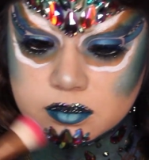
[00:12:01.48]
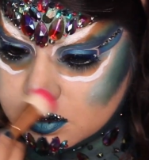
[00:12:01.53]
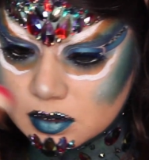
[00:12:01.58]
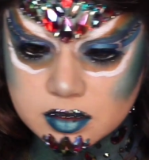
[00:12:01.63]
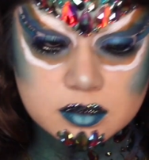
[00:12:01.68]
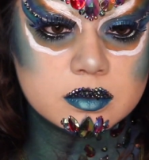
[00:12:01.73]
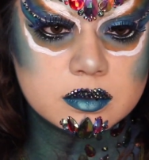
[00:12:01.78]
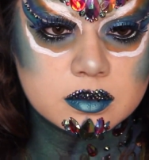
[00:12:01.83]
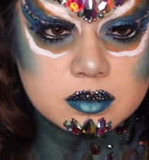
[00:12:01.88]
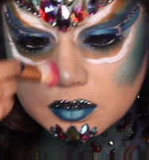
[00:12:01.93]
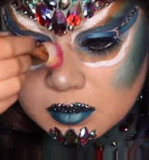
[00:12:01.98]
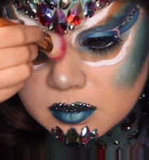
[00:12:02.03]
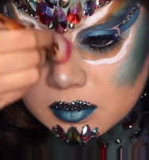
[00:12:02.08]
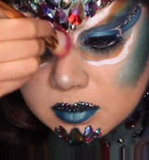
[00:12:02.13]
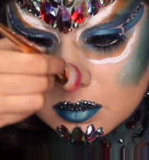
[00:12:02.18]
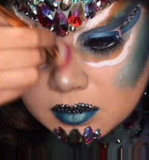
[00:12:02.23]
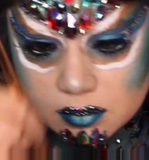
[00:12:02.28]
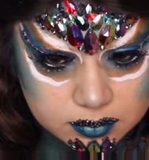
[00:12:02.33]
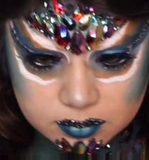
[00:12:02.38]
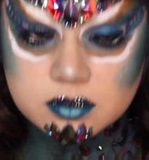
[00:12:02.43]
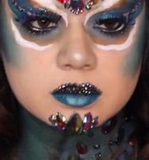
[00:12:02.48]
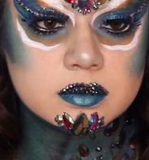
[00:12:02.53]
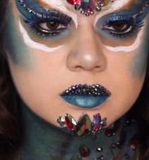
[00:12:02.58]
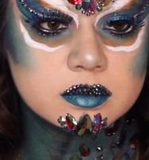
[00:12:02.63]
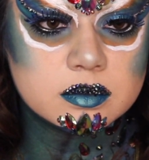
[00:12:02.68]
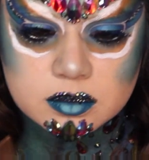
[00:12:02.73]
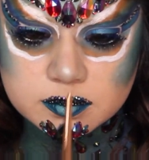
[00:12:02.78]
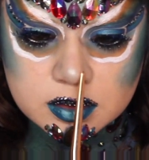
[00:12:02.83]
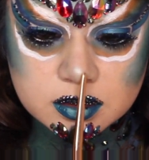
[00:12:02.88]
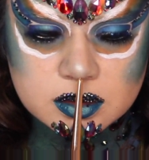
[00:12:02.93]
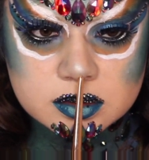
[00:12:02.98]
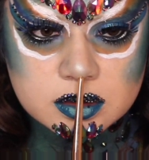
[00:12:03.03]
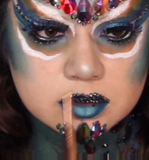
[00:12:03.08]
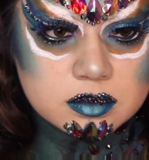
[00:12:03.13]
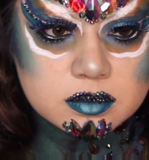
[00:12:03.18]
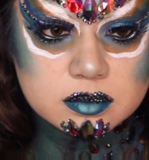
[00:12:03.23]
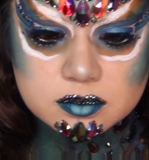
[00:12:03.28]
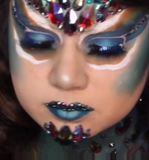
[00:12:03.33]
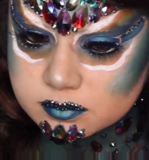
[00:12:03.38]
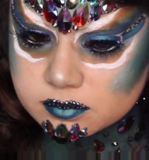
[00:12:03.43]
I highlighted the cheekbones, tip
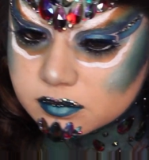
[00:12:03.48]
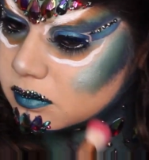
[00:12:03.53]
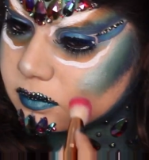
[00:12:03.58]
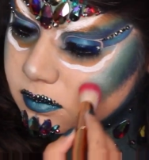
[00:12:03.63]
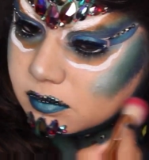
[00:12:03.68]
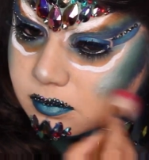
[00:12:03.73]
of the nose,